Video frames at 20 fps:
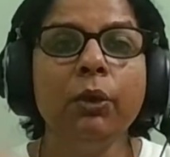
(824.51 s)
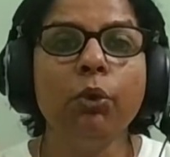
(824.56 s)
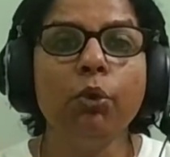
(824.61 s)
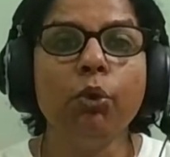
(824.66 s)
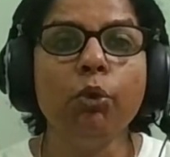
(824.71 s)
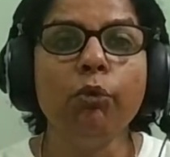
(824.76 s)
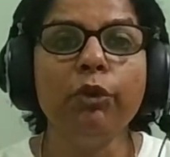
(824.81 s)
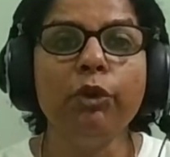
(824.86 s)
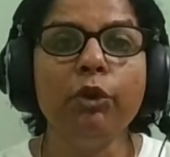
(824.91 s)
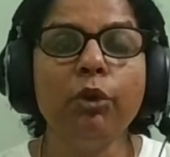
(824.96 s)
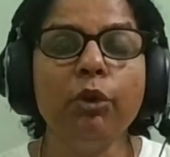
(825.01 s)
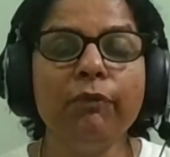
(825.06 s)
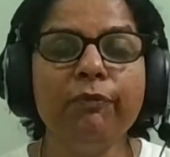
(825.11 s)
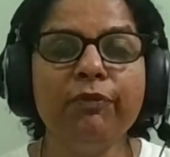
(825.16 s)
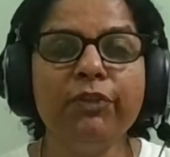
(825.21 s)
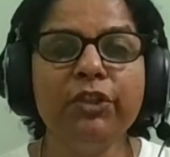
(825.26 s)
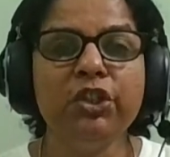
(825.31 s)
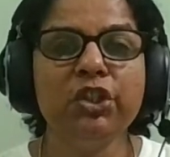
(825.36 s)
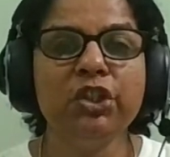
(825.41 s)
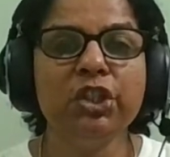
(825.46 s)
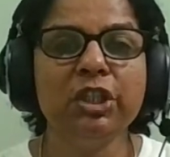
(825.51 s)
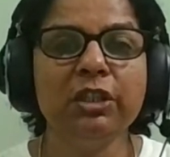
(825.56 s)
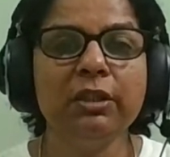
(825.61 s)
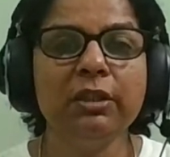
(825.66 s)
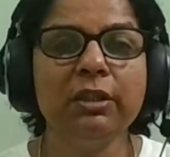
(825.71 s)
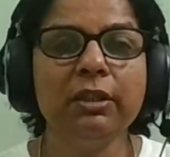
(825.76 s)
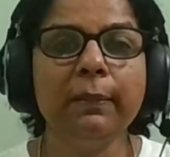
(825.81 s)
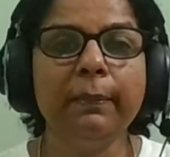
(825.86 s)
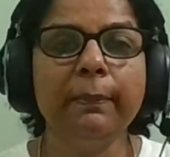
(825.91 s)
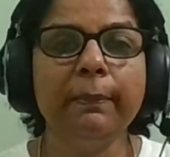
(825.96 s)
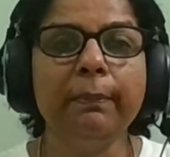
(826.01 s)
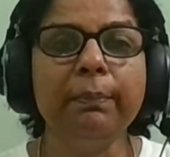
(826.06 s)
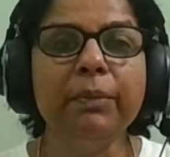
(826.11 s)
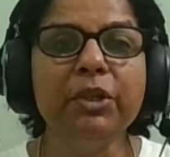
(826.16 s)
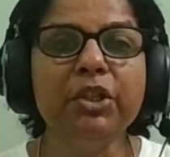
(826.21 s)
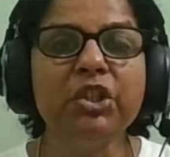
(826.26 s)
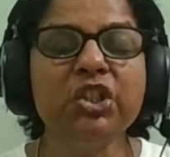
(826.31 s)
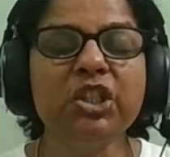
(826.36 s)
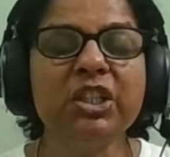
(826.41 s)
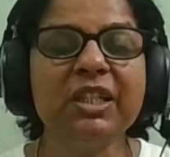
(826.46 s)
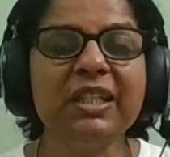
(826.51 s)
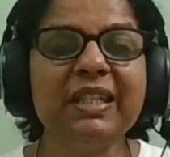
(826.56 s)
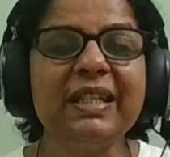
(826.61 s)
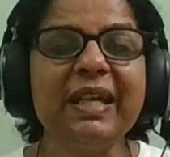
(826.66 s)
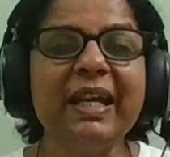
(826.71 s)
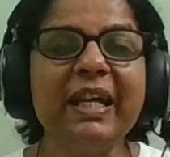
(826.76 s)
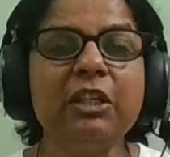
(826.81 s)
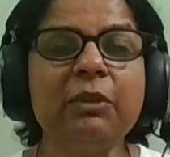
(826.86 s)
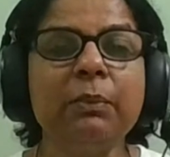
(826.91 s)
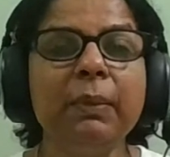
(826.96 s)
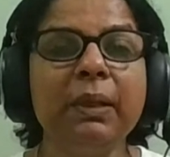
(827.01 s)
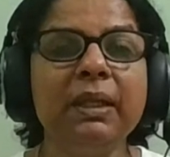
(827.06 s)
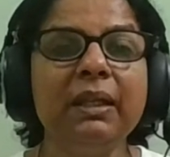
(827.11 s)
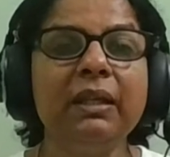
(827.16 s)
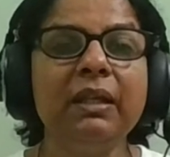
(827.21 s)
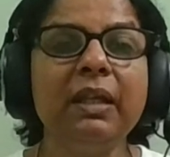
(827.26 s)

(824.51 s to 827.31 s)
overall vision, the mission statement.